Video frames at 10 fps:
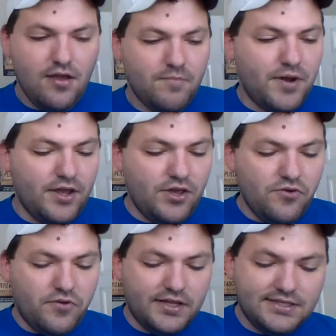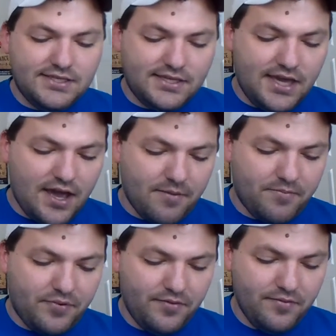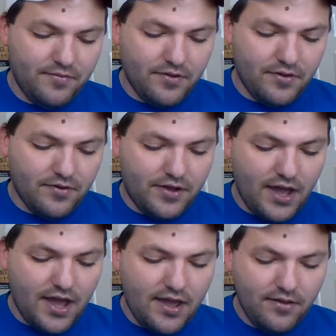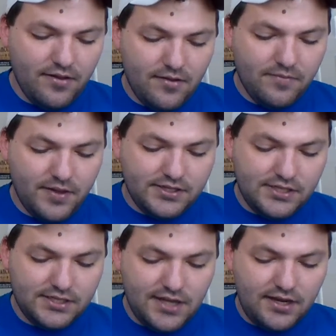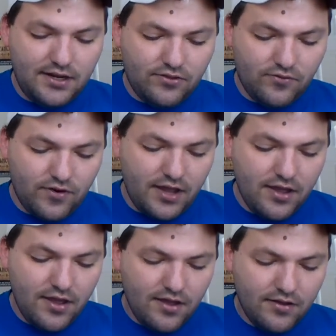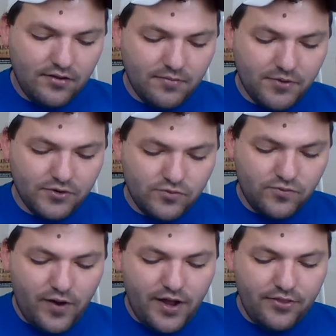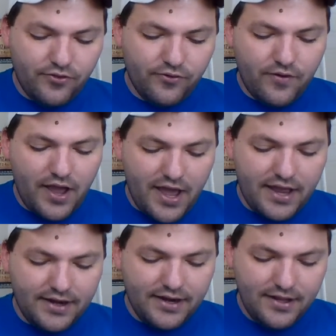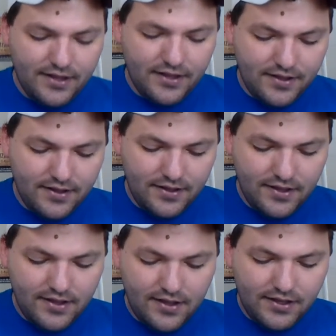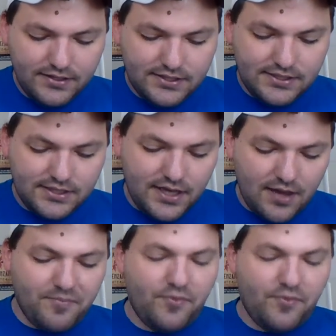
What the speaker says: but you can skip. Okay? Page 693, numbers 1 through 8, skip